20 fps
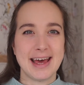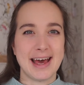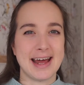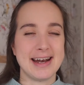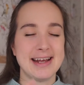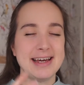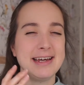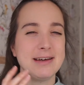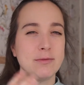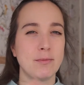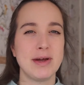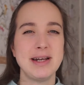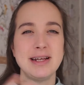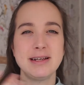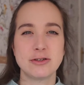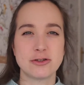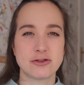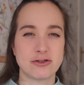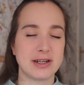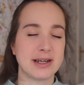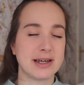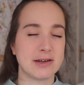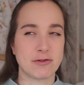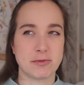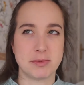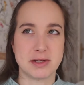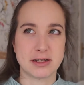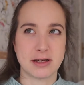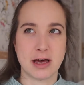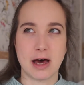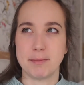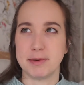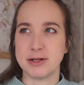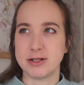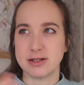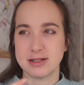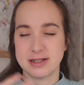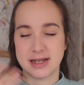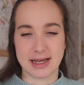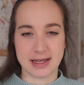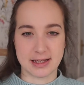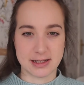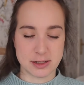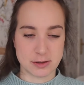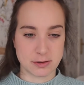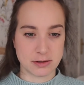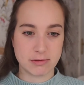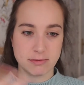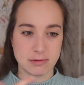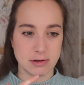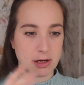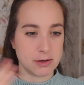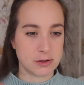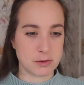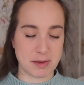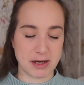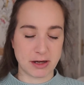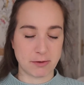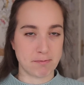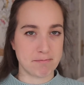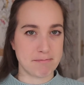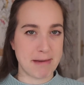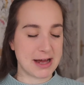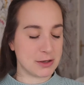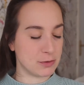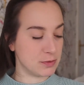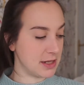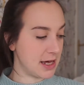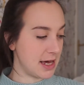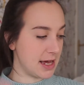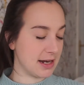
and he, when he was drinking from his cup, he just like goes a bit mad with it